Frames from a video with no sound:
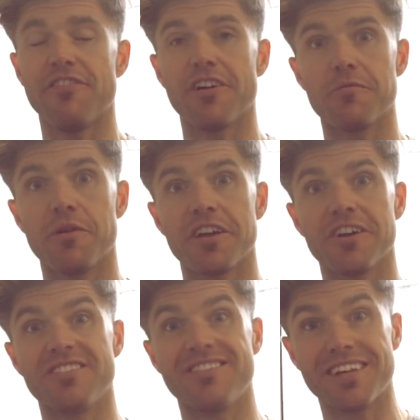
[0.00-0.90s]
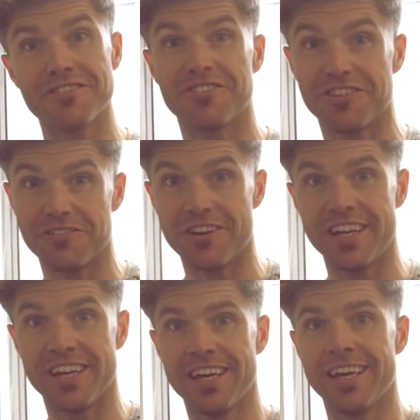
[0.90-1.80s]
followed by your zero
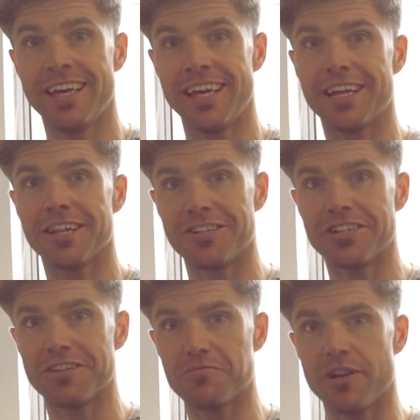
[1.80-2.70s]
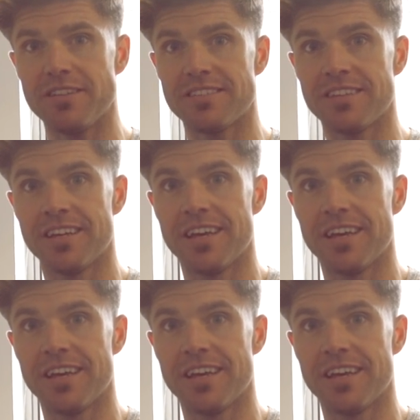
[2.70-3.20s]
degree incline chest press,